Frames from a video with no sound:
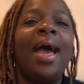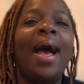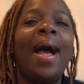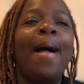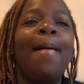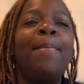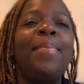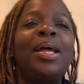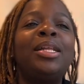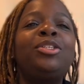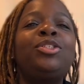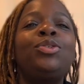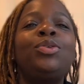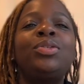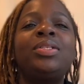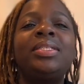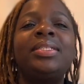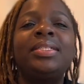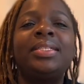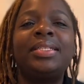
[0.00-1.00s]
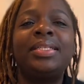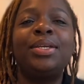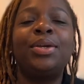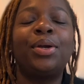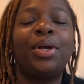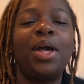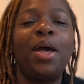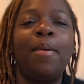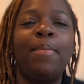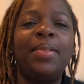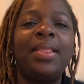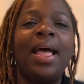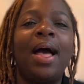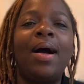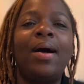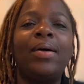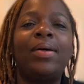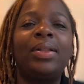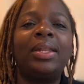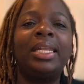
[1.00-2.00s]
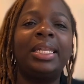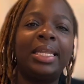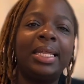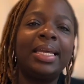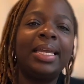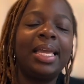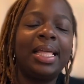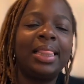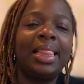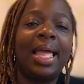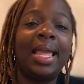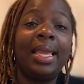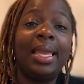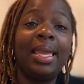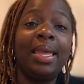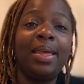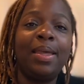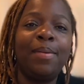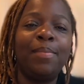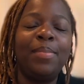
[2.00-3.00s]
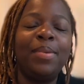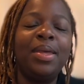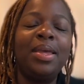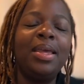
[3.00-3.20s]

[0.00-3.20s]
I bet you Sincere comes out looking like him.